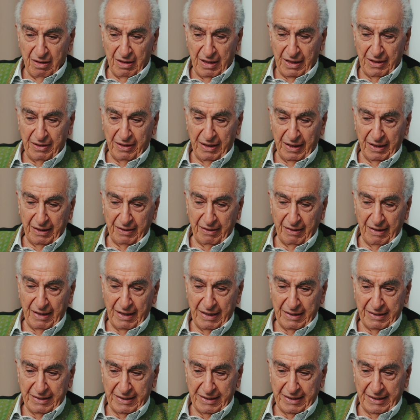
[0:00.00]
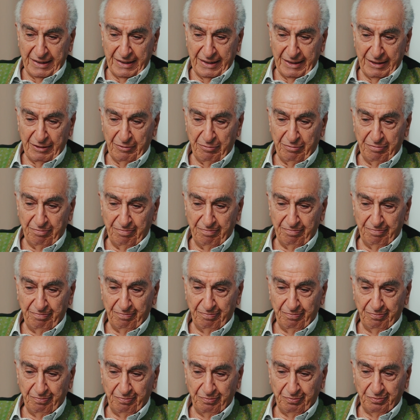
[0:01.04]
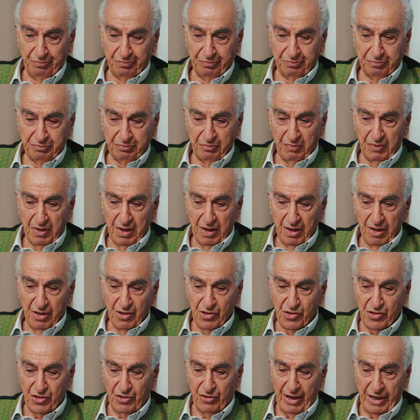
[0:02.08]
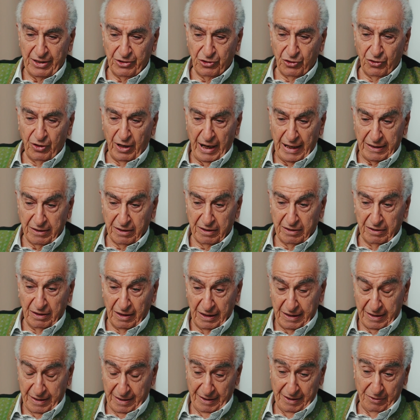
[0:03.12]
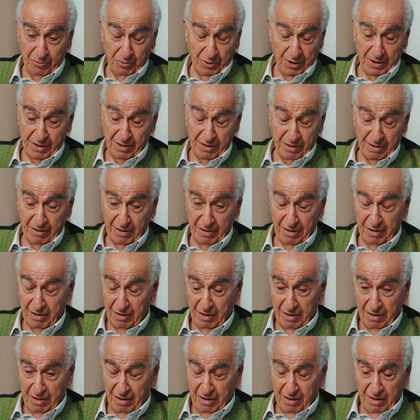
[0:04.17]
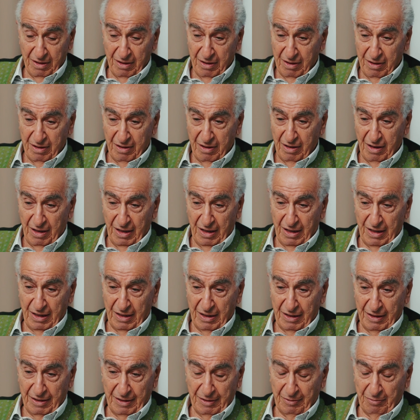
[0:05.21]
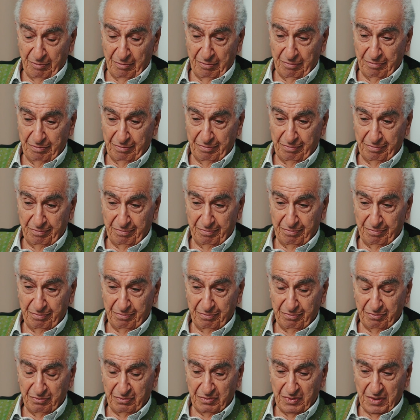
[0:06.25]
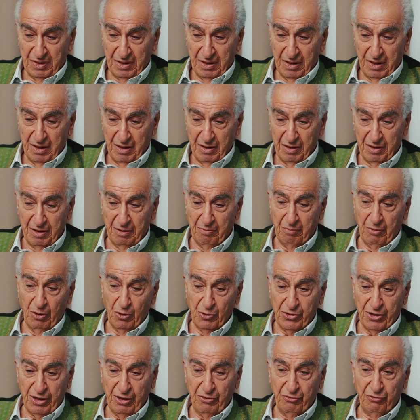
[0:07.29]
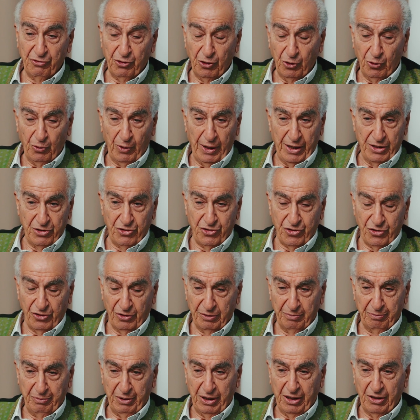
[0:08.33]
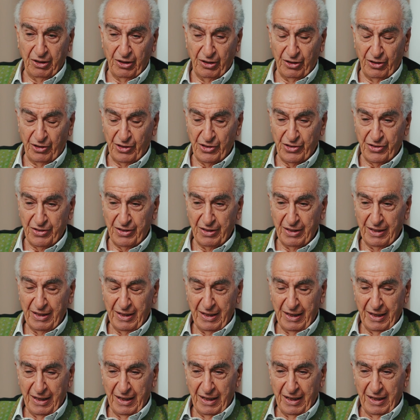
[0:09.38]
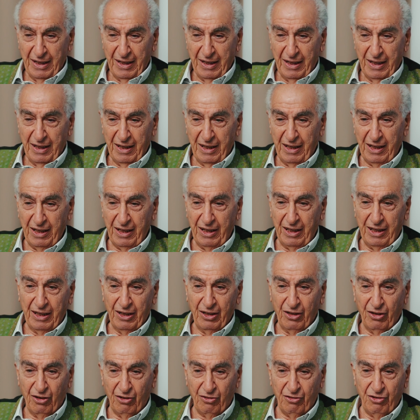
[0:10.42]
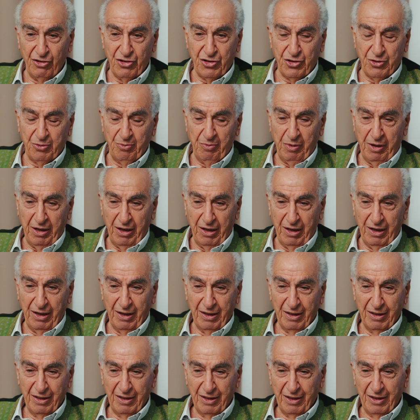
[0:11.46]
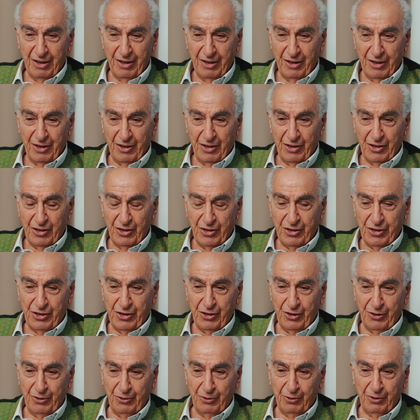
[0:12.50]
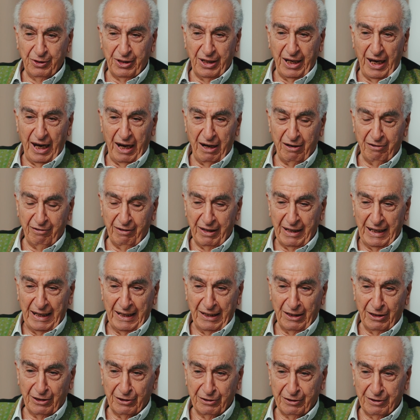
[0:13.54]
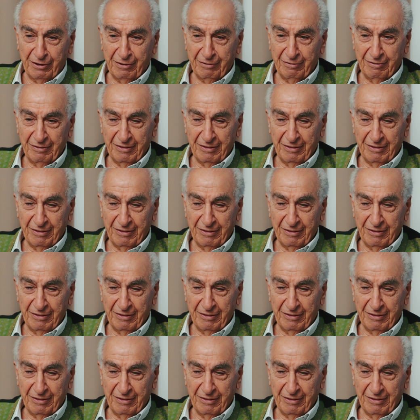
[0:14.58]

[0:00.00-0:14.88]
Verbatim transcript: I think that uh, Sir Andrew Huxley was. Um, the most influential because he encouraged me to carry out